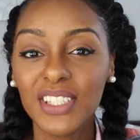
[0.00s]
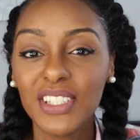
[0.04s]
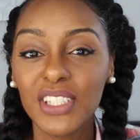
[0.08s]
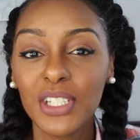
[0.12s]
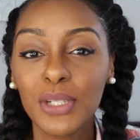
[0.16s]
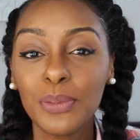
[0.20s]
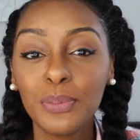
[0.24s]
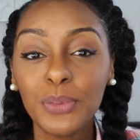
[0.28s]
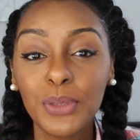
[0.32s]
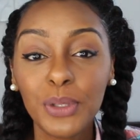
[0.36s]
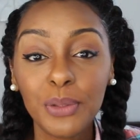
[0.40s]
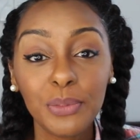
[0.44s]

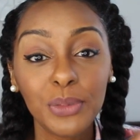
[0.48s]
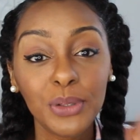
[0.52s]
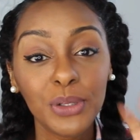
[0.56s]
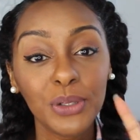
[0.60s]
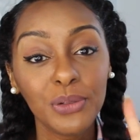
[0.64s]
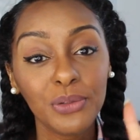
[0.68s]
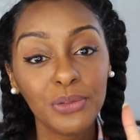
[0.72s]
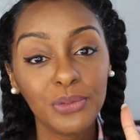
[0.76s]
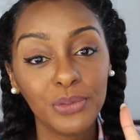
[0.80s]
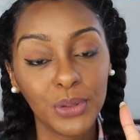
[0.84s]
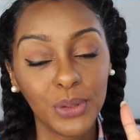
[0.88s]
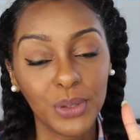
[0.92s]
Tip
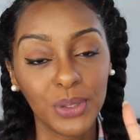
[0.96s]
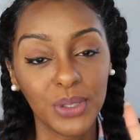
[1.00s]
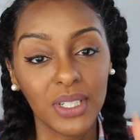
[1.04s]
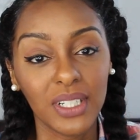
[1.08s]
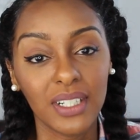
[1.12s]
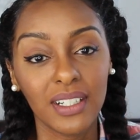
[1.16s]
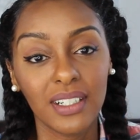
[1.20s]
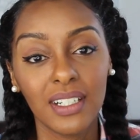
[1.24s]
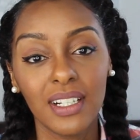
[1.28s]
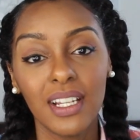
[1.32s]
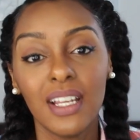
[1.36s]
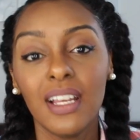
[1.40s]
number
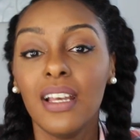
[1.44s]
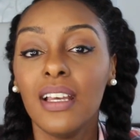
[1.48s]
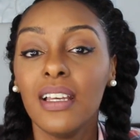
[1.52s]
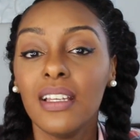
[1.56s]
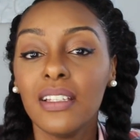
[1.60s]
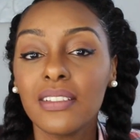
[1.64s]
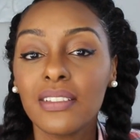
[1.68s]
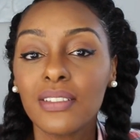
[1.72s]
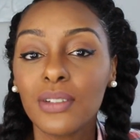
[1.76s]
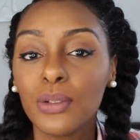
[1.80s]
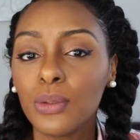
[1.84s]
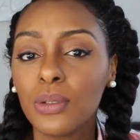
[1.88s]
four
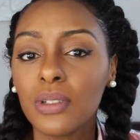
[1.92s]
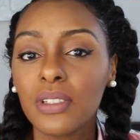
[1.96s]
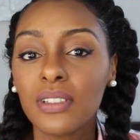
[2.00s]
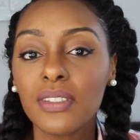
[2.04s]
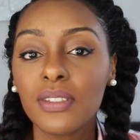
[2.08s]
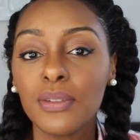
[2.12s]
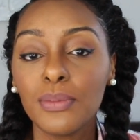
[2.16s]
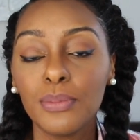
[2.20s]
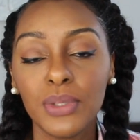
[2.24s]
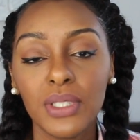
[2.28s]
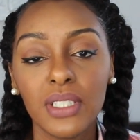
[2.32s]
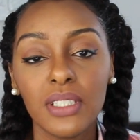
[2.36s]
is
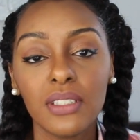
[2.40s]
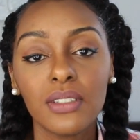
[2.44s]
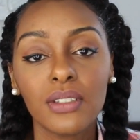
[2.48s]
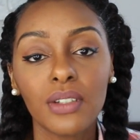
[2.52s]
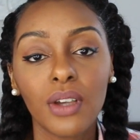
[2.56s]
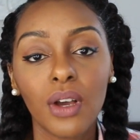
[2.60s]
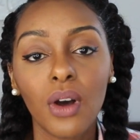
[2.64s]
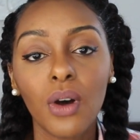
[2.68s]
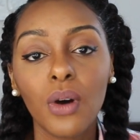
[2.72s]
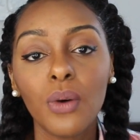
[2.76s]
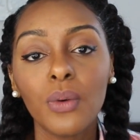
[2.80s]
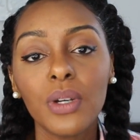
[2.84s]
going to be
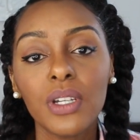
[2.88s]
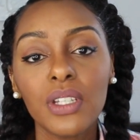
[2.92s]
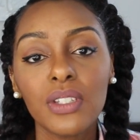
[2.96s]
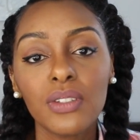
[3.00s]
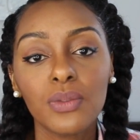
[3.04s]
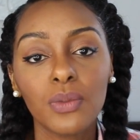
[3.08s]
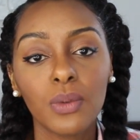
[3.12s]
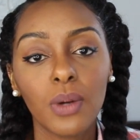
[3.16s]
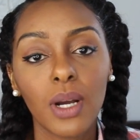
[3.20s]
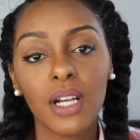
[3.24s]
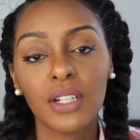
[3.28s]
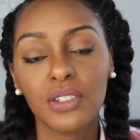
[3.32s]
to
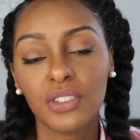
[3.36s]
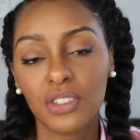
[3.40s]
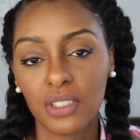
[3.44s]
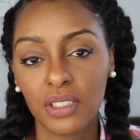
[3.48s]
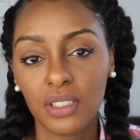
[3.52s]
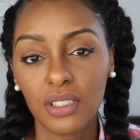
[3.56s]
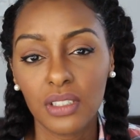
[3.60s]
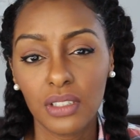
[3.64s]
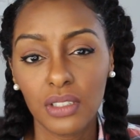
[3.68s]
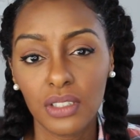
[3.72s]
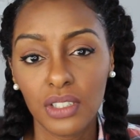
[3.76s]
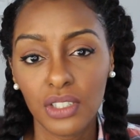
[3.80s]
always wash
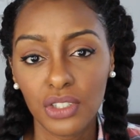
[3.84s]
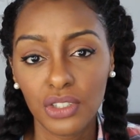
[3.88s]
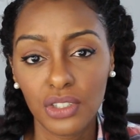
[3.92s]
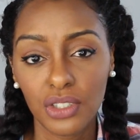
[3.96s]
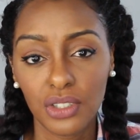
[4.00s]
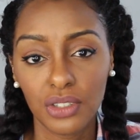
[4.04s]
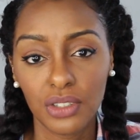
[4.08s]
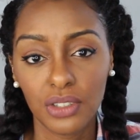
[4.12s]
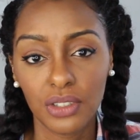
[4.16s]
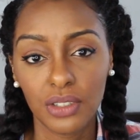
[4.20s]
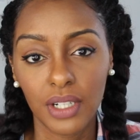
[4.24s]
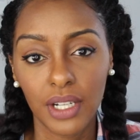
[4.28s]
and
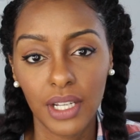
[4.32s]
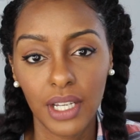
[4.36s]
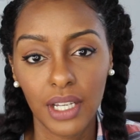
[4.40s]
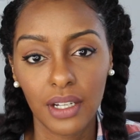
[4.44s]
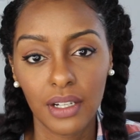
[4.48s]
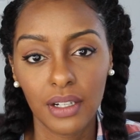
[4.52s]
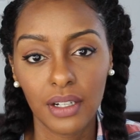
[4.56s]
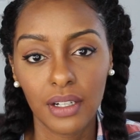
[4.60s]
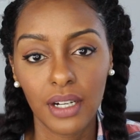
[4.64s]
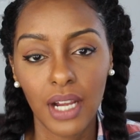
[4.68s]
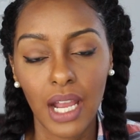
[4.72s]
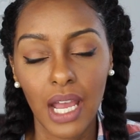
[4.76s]
condition your
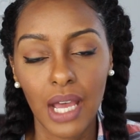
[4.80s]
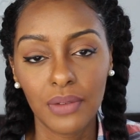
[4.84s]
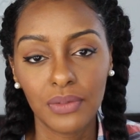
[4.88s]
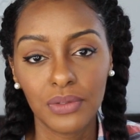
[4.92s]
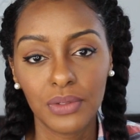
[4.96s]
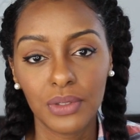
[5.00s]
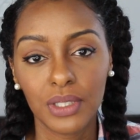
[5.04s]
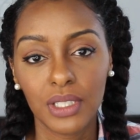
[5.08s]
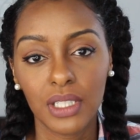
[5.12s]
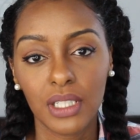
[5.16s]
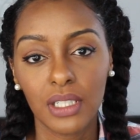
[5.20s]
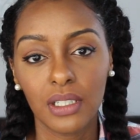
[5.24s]
hair
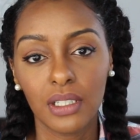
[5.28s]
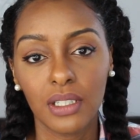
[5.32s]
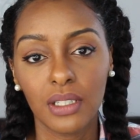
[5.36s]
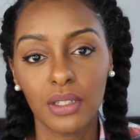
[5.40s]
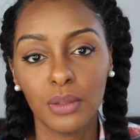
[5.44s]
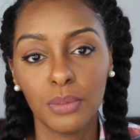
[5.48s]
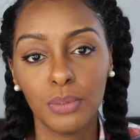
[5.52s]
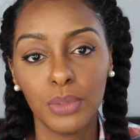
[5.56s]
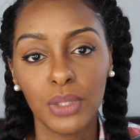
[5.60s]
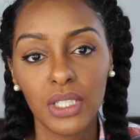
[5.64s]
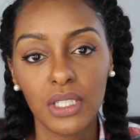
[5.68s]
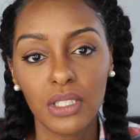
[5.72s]
after getting
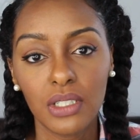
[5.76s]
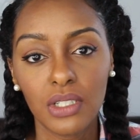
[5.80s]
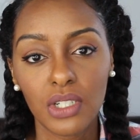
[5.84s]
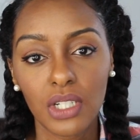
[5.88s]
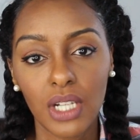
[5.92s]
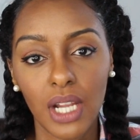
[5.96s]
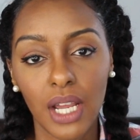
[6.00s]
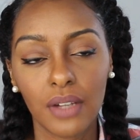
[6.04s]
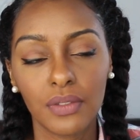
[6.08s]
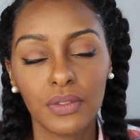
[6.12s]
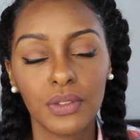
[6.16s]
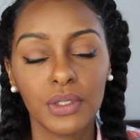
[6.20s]
in the
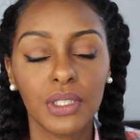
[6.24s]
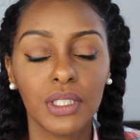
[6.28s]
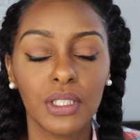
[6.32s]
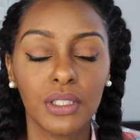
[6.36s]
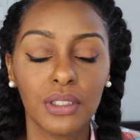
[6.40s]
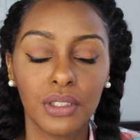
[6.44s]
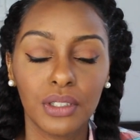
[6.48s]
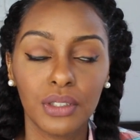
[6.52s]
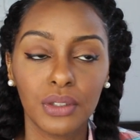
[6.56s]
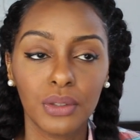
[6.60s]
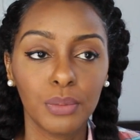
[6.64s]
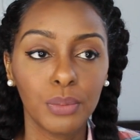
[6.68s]
beach, after
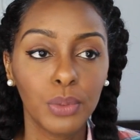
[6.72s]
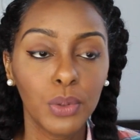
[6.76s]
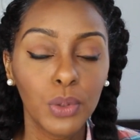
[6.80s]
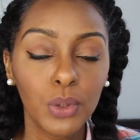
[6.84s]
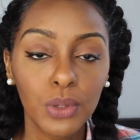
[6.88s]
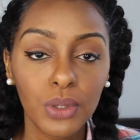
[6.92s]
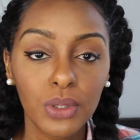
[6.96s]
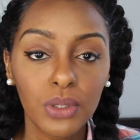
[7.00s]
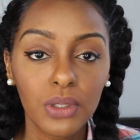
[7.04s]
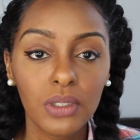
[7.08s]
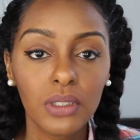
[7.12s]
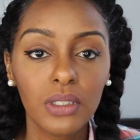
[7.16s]
getting in the
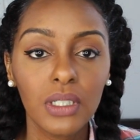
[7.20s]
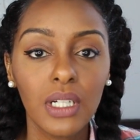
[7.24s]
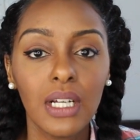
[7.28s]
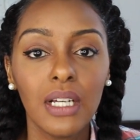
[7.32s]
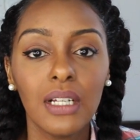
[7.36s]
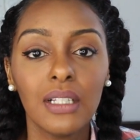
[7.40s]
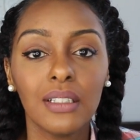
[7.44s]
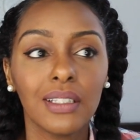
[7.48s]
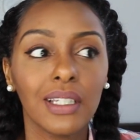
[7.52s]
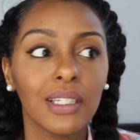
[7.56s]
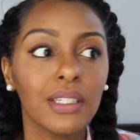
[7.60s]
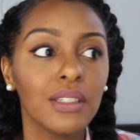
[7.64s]
pool.
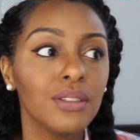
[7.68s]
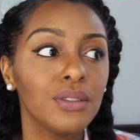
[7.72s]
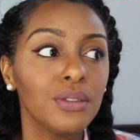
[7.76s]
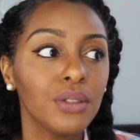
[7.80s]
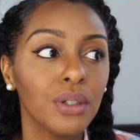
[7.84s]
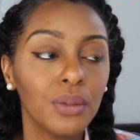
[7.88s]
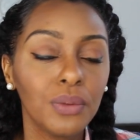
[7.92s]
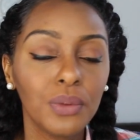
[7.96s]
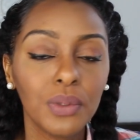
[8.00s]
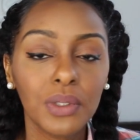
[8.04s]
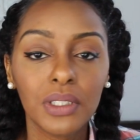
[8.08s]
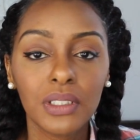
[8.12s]
Like you
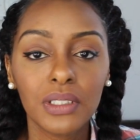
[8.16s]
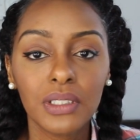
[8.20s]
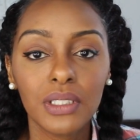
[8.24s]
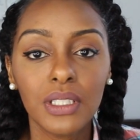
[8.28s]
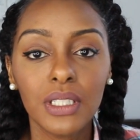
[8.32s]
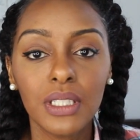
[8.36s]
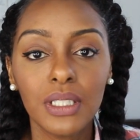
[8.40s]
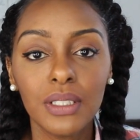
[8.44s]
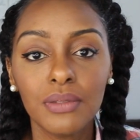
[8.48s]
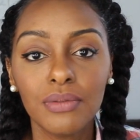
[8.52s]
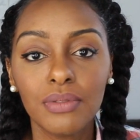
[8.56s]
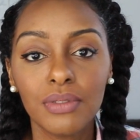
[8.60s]
don't want to
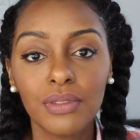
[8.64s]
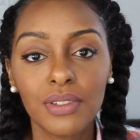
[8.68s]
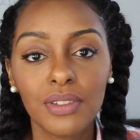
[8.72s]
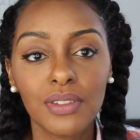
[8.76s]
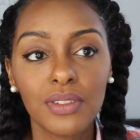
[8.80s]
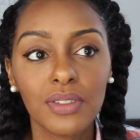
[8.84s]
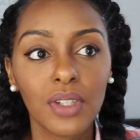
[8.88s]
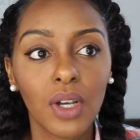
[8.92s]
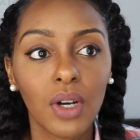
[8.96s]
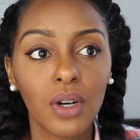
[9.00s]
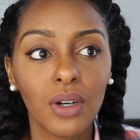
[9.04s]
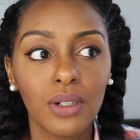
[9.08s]
leave
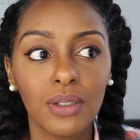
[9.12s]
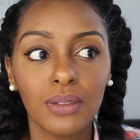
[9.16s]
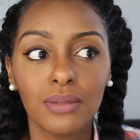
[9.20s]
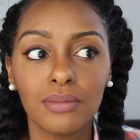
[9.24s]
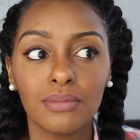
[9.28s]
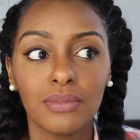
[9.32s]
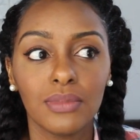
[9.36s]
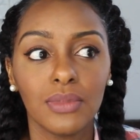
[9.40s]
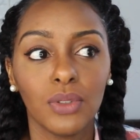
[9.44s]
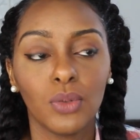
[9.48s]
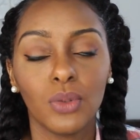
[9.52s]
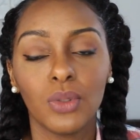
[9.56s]
salt
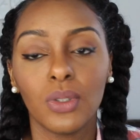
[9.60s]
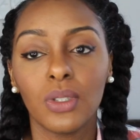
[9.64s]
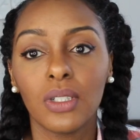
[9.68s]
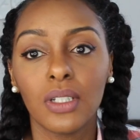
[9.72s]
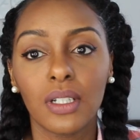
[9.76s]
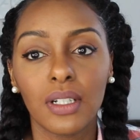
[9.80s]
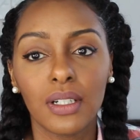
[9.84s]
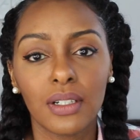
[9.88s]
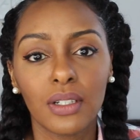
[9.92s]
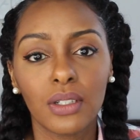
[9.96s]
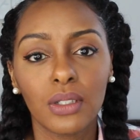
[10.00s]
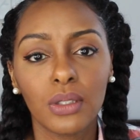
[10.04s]

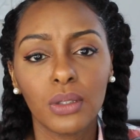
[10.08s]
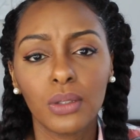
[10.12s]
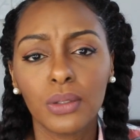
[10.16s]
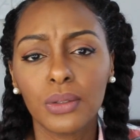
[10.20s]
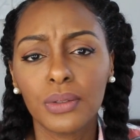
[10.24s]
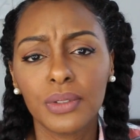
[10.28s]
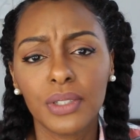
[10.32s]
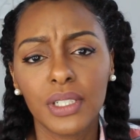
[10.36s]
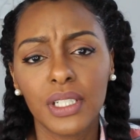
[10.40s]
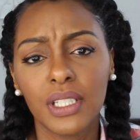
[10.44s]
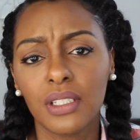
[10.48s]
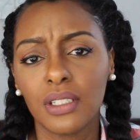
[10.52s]
or
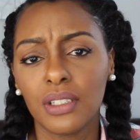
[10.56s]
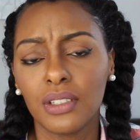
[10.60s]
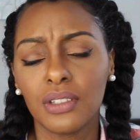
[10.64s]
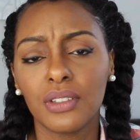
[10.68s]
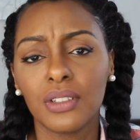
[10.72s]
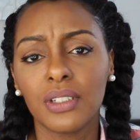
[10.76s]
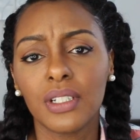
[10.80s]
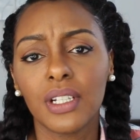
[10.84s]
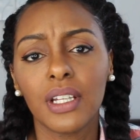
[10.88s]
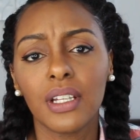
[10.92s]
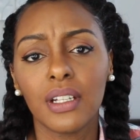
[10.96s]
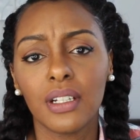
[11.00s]
chlorine
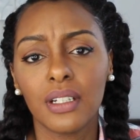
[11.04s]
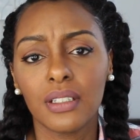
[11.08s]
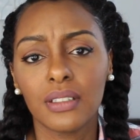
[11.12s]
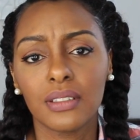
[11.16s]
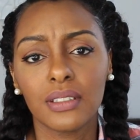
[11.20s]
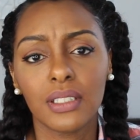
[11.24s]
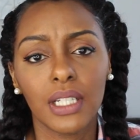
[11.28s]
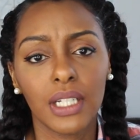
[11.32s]
in your hair.